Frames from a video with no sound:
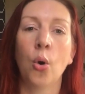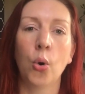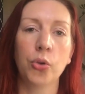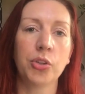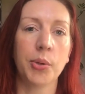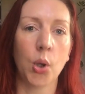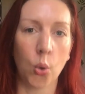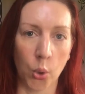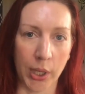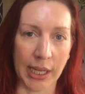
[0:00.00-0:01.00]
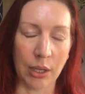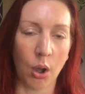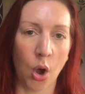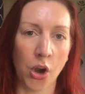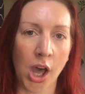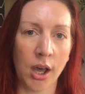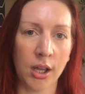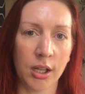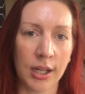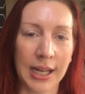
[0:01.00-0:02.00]
Also an awning. On
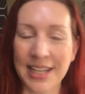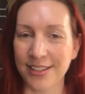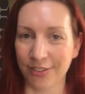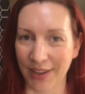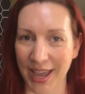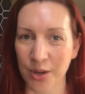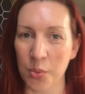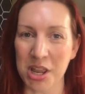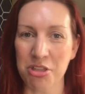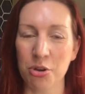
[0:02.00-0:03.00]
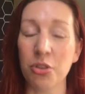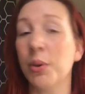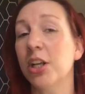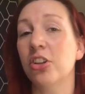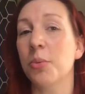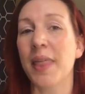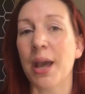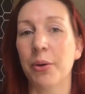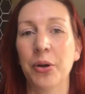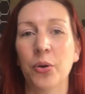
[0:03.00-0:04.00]
our latest van, we thought that we could do
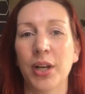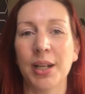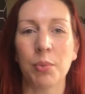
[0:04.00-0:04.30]
without an awning.